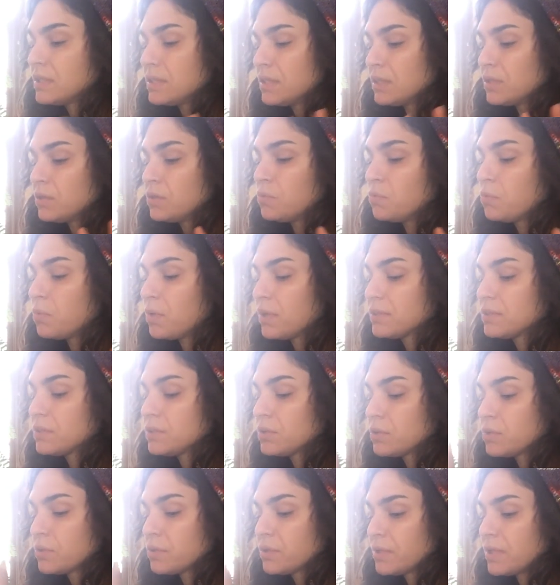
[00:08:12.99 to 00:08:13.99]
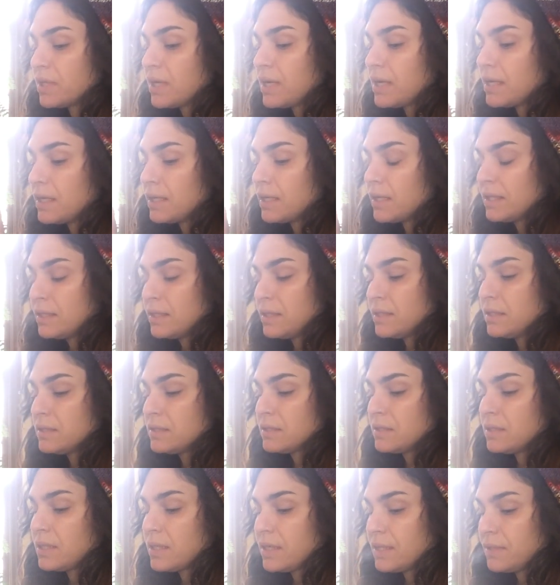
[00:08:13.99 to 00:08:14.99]
it that you want to create in
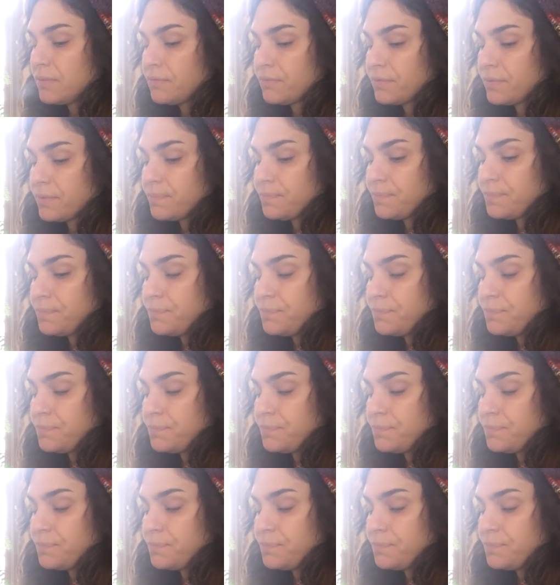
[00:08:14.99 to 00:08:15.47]
this life